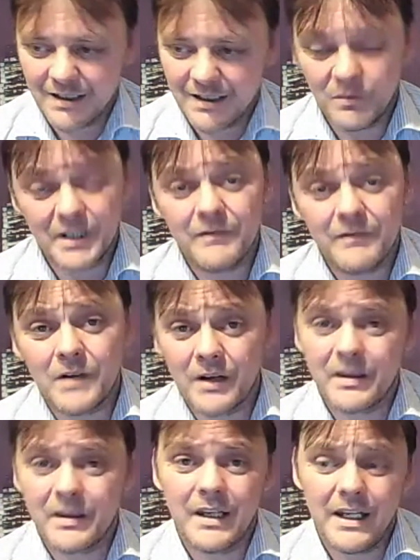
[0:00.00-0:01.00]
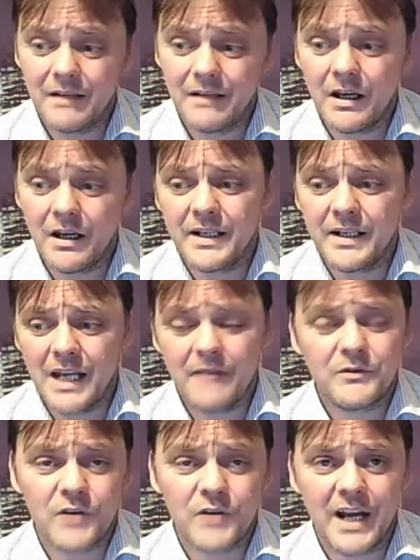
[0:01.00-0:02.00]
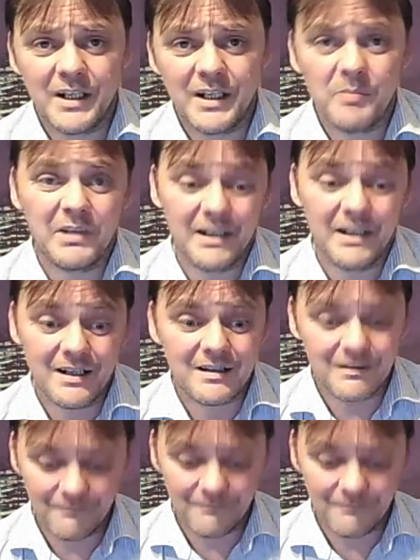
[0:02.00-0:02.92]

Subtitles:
When you've got the IDF training your police,